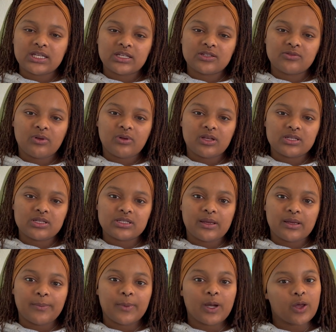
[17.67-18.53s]
as well as
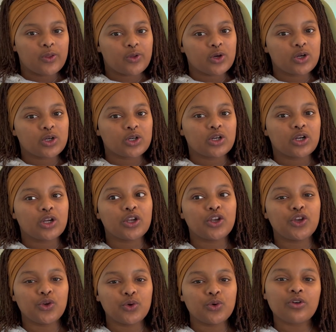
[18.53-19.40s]
some other
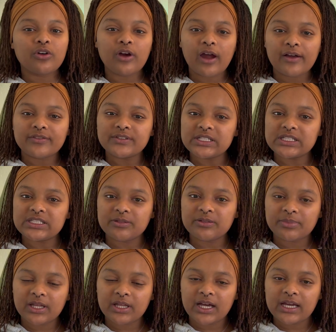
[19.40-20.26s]
new crafting
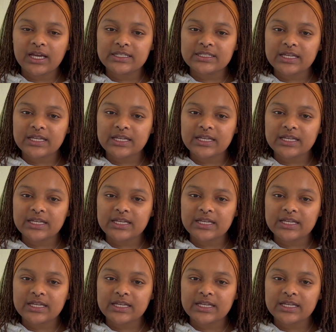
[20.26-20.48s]
supplies